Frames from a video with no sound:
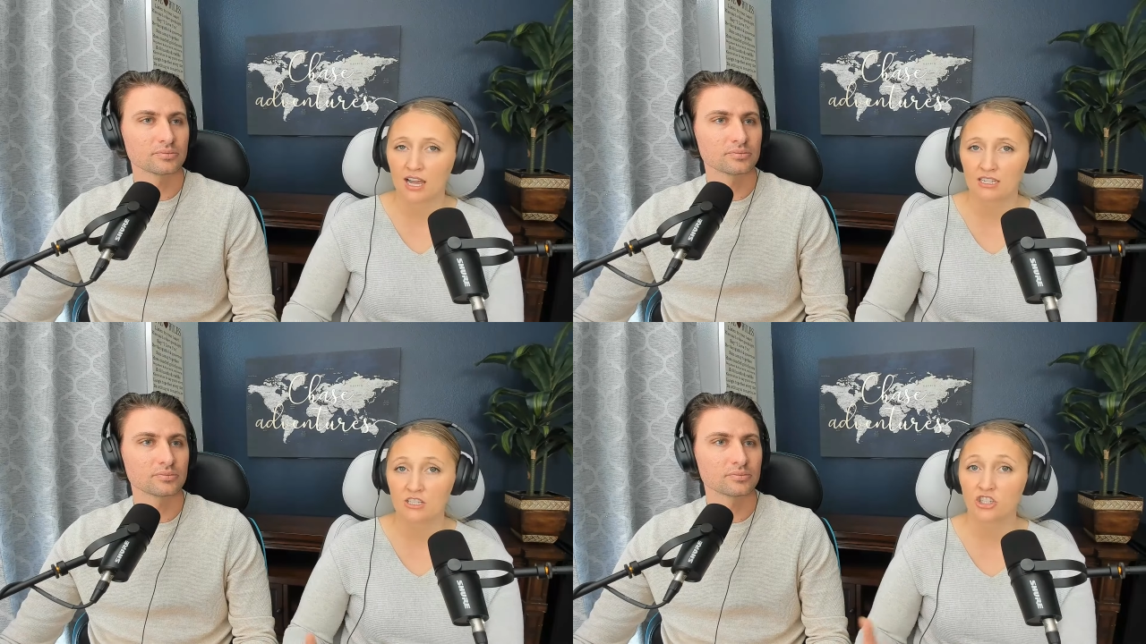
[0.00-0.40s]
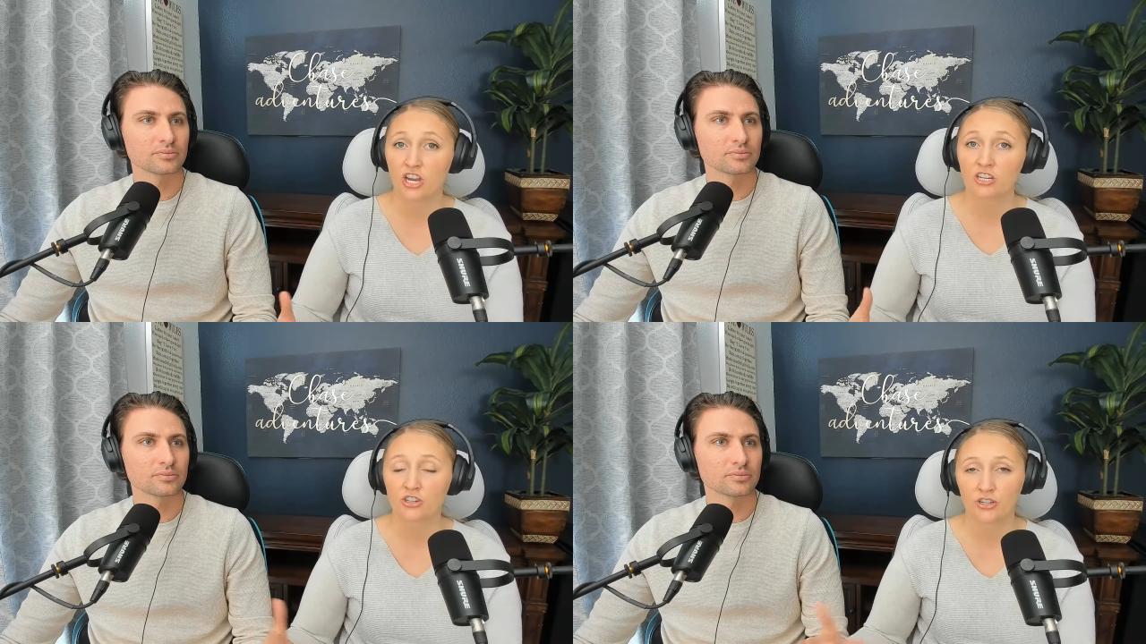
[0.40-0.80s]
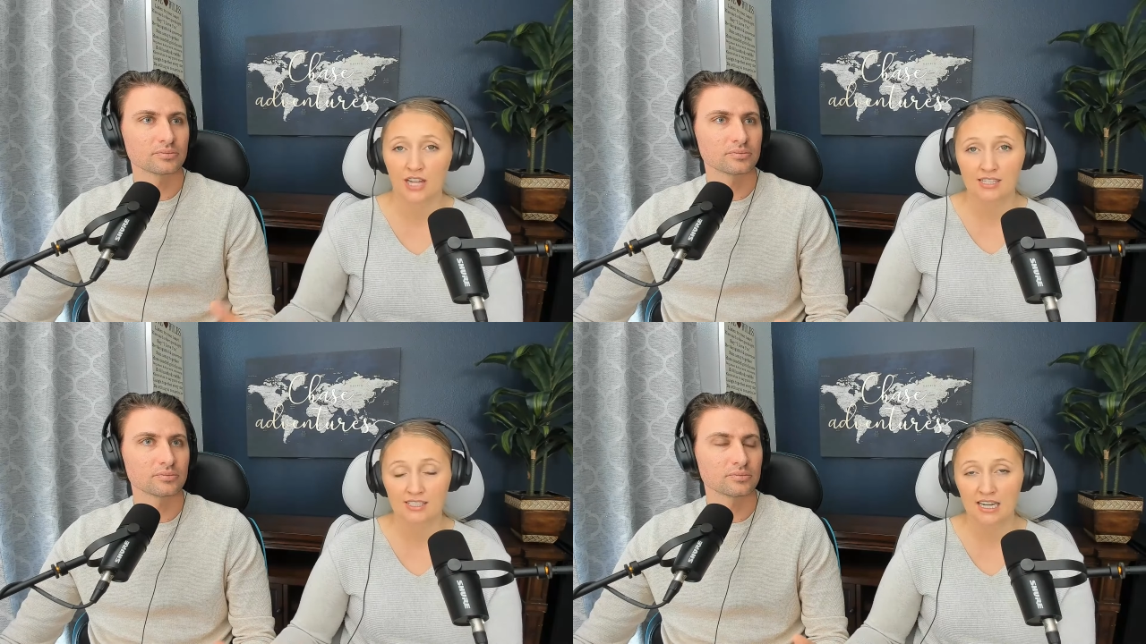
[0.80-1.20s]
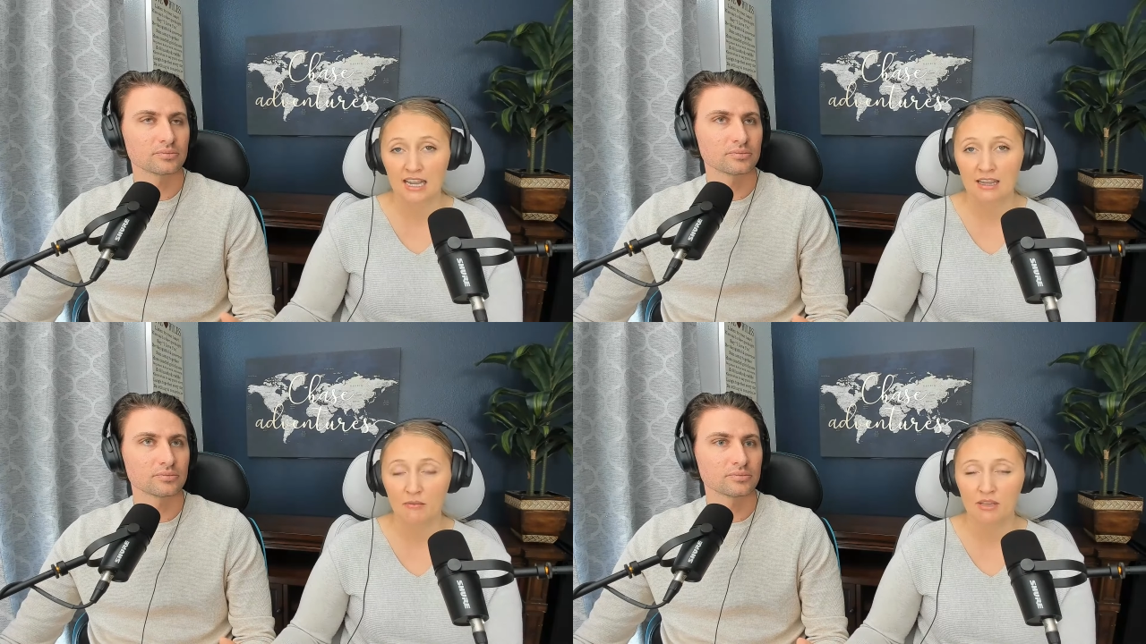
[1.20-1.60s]
Speaker 1: had to change her last
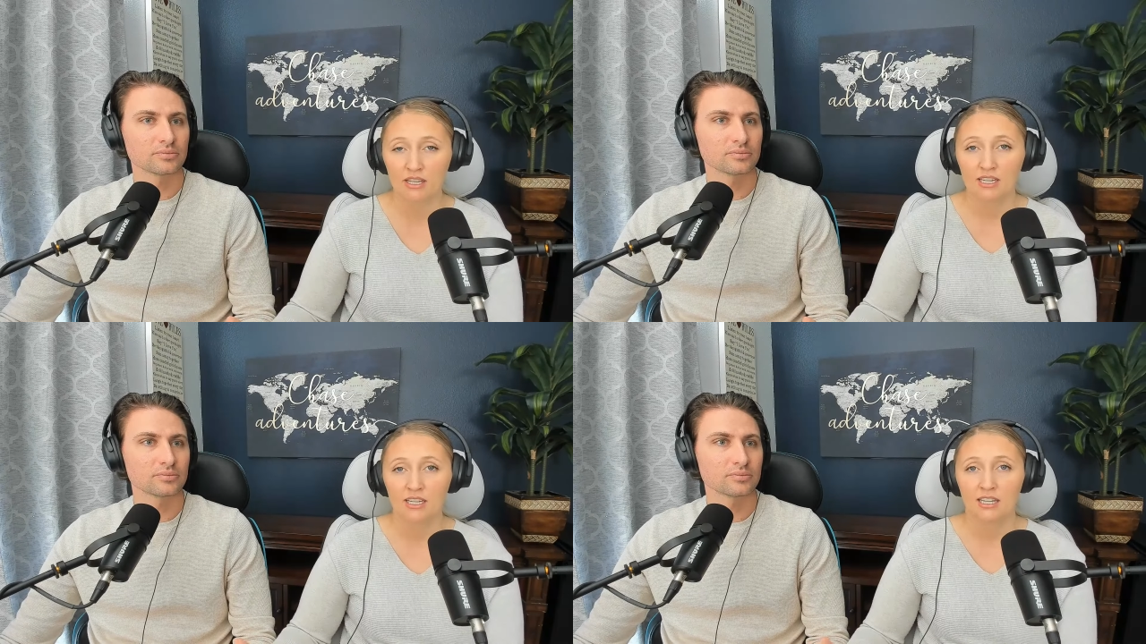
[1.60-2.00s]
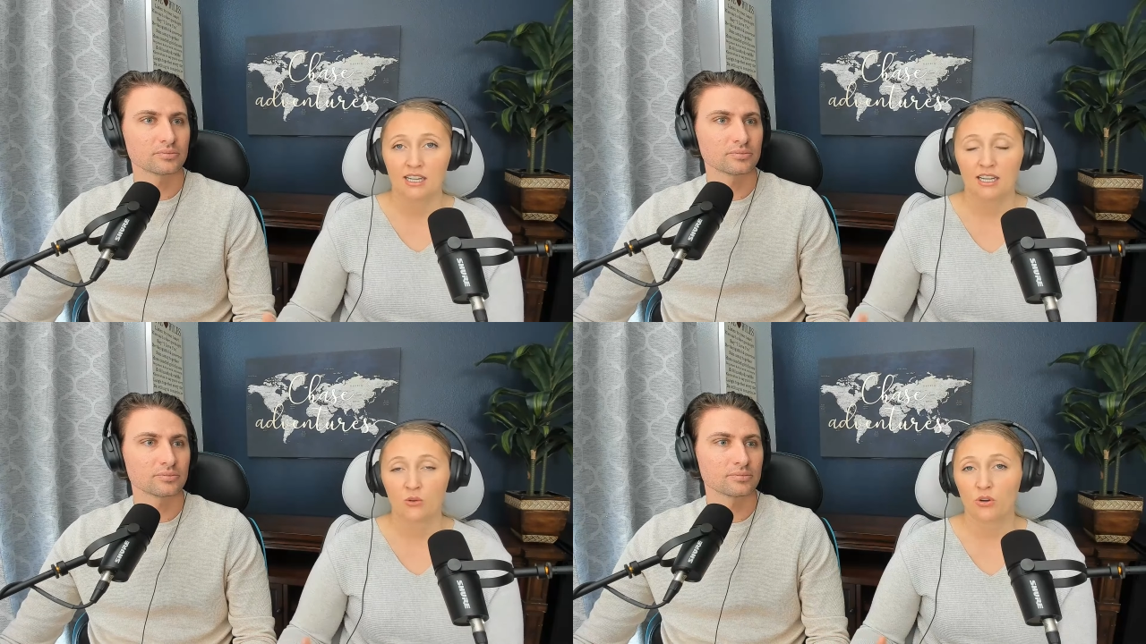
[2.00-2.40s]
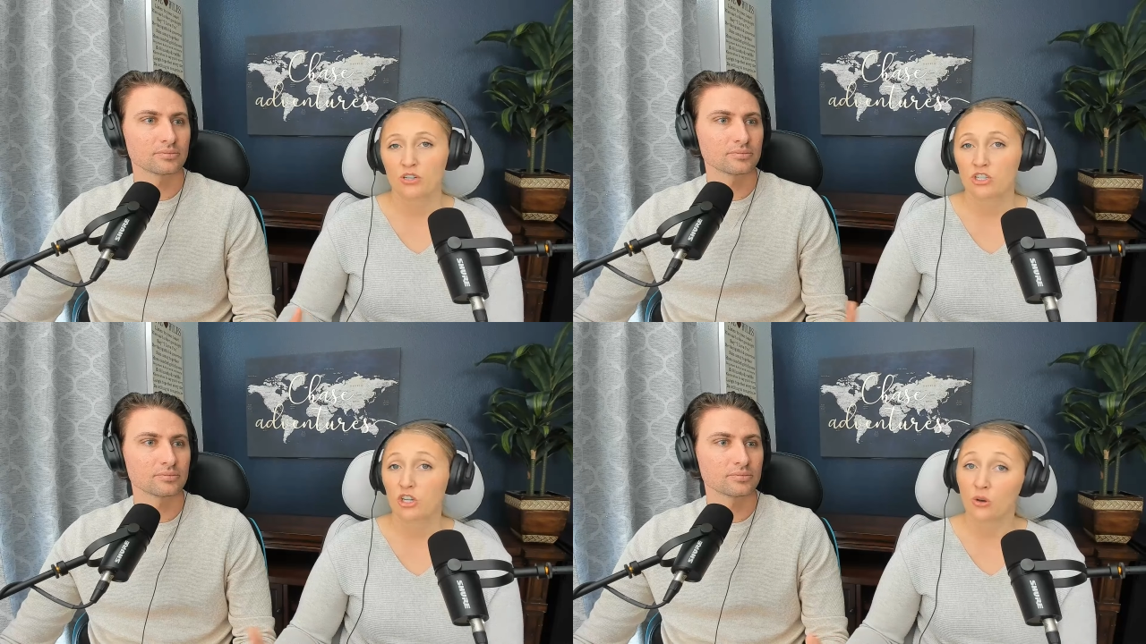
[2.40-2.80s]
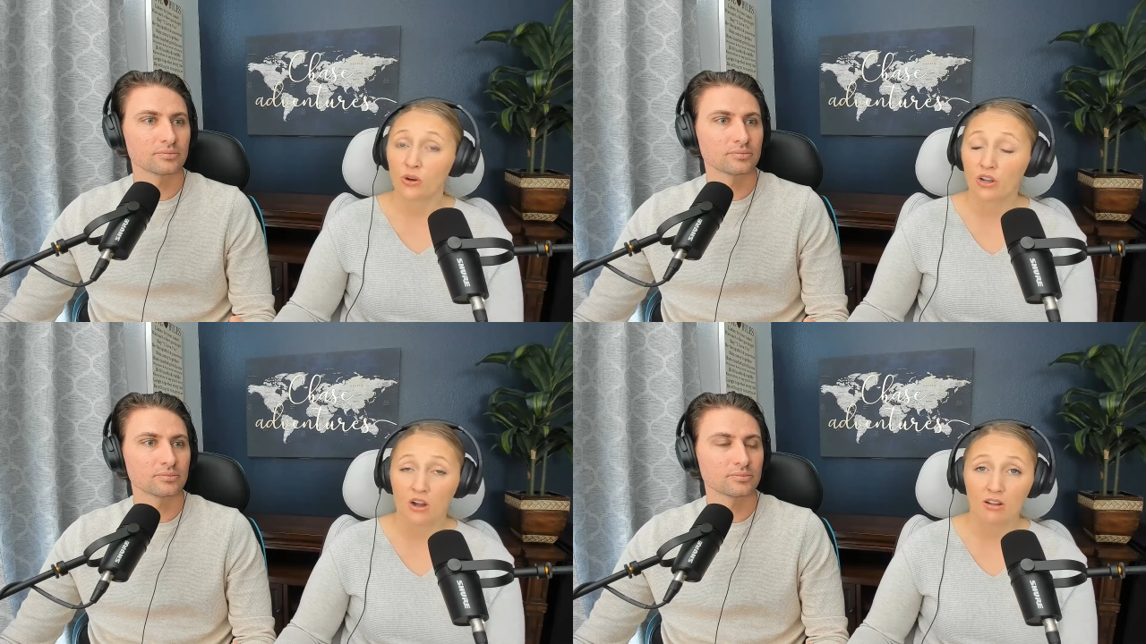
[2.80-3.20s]
name in order to go to
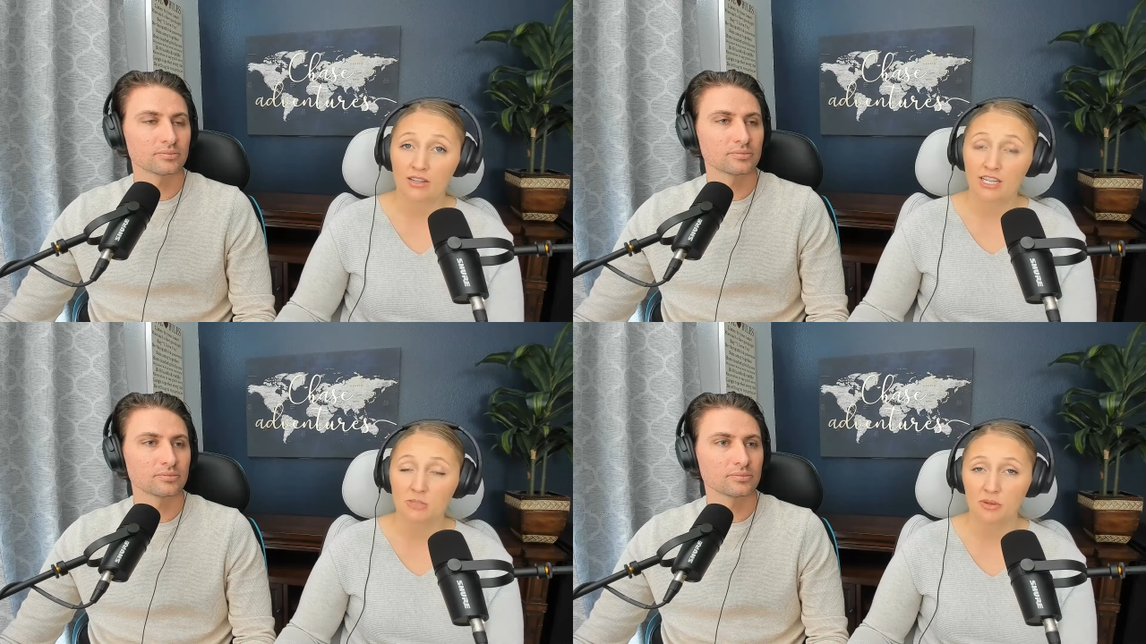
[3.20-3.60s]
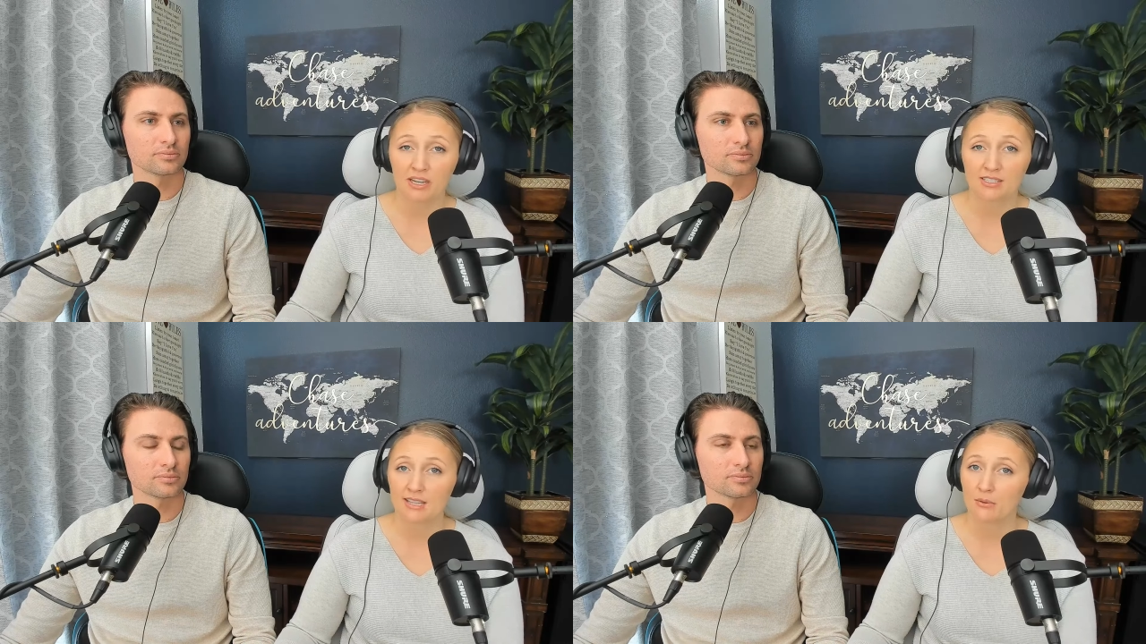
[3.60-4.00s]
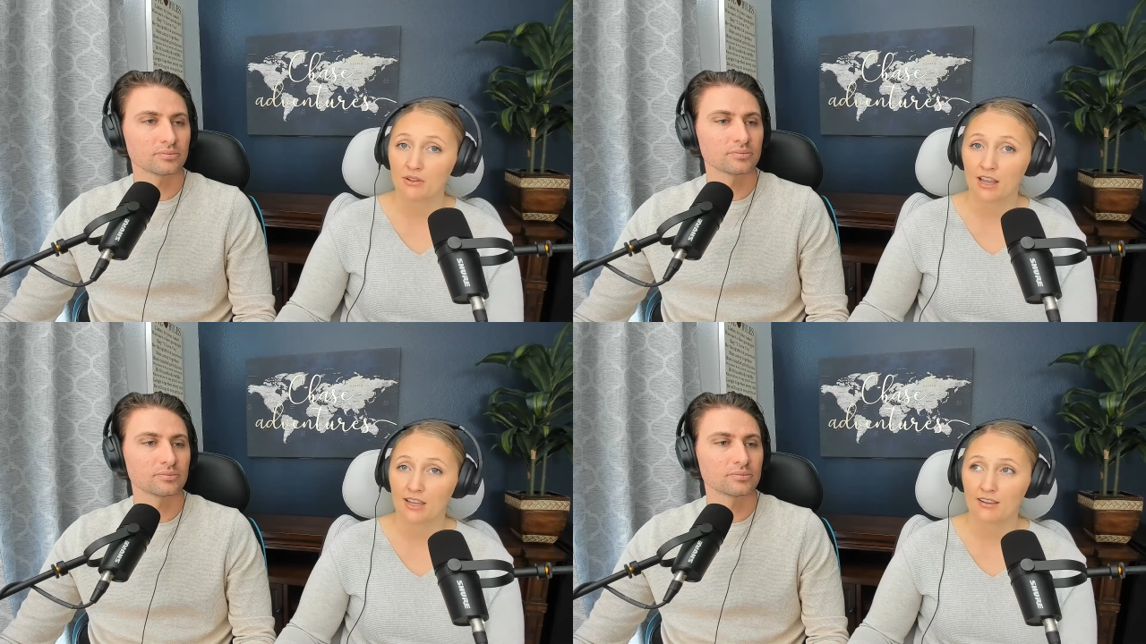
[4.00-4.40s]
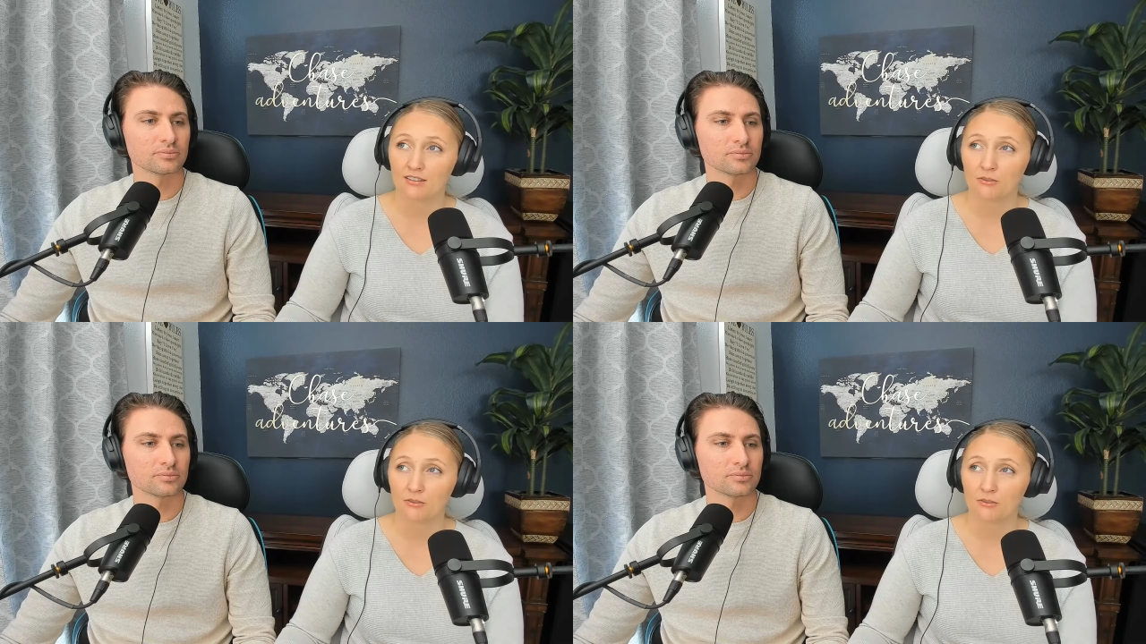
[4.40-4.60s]
college because they were like,